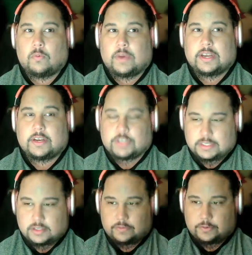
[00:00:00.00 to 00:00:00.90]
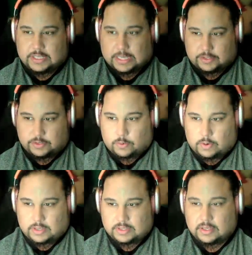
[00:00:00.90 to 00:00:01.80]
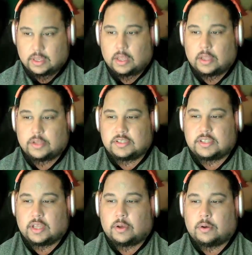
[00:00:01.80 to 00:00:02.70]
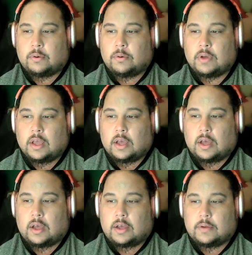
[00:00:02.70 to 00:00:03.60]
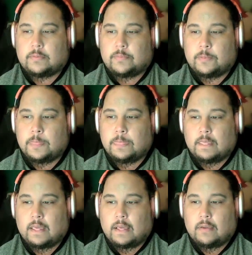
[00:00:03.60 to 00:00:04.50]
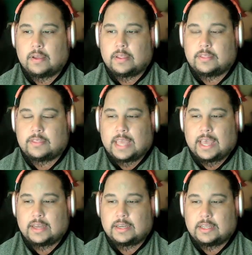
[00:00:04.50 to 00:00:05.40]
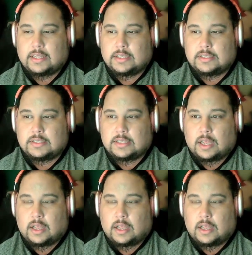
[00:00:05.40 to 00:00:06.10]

when adjusted for test scores. So, um, that is,